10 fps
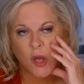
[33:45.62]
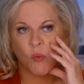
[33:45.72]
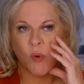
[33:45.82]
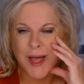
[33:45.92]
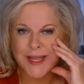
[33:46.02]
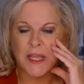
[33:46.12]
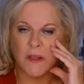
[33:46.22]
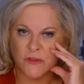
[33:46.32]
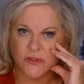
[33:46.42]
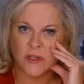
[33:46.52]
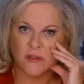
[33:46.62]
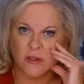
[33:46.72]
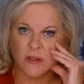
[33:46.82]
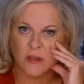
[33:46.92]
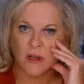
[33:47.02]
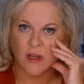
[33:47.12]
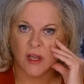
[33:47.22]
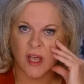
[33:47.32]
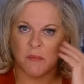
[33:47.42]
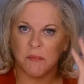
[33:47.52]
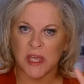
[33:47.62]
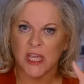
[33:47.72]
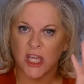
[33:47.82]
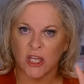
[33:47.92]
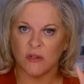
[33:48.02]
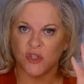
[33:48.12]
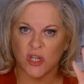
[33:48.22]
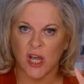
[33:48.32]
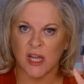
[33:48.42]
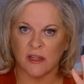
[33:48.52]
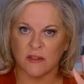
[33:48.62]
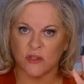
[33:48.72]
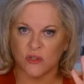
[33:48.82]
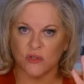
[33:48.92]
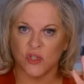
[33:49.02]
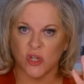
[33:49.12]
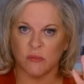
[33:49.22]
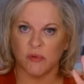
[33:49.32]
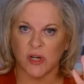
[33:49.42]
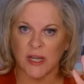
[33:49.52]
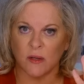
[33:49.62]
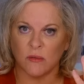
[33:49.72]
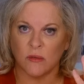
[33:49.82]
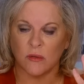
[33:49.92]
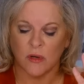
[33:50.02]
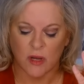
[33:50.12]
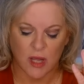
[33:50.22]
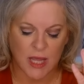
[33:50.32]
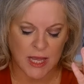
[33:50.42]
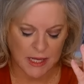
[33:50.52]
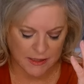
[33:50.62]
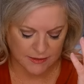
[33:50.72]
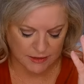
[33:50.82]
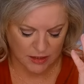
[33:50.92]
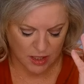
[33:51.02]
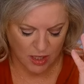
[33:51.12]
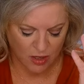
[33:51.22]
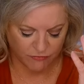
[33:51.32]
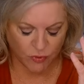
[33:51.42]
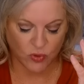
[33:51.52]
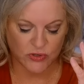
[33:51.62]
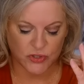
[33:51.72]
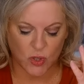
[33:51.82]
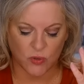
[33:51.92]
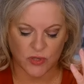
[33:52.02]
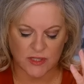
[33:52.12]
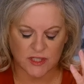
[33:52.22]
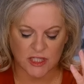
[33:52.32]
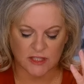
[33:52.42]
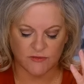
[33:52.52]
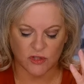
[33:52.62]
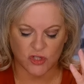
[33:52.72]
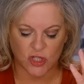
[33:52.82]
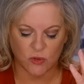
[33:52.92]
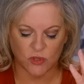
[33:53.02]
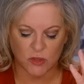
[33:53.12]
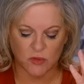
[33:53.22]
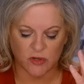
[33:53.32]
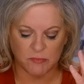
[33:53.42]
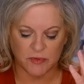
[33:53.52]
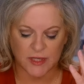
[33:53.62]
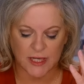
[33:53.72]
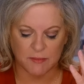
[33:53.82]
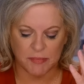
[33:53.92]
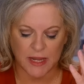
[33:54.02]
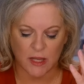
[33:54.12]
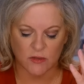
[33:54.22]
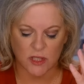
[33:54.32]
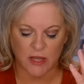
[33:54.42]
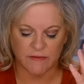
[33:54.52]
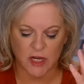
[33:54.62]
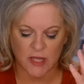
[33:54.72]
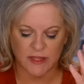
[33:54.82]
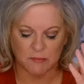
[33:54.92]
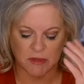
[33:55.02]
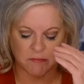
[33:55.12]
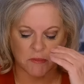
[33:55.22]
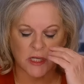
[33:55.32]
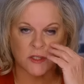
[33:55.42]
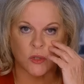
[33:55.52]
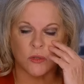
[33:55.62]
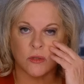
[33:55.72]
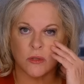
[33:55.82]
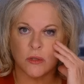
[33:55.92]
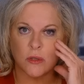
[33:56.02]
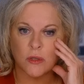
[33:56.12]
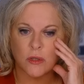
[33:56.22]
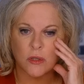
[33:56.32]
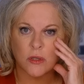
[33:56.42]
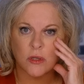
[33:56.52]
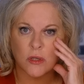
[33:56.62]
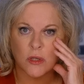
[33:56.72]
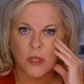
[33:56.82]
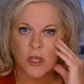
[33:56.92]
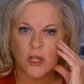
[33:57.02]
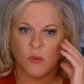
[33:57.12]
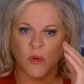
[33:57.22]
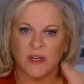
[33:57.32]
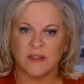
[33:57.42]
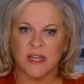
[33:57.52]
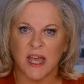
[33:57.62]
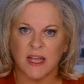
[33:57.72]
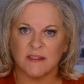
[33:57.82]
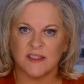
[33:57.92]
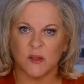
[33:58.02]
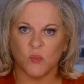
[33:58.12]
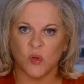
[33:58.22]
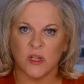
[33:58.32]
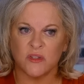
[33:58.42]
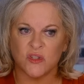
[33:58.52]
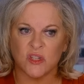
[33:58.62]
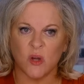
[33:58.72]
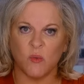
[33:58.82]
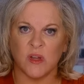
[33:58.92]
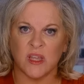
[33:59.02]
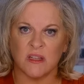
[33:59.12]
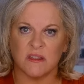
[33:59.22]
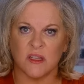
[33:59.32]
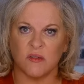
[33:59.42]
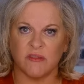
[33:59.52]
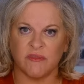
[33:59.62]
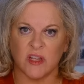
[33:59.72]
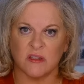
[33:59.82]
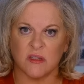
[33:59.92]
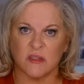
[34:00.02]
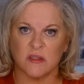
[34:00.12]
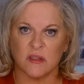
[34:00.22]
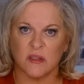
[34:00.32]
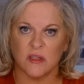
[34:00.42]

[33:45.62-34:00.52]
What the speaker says: Why is it a big, huge guy like Sergio Brown, as Forrest told us, 6'2", 210 pounds of nothing but muscle, would attack someone so weak and so defenseless,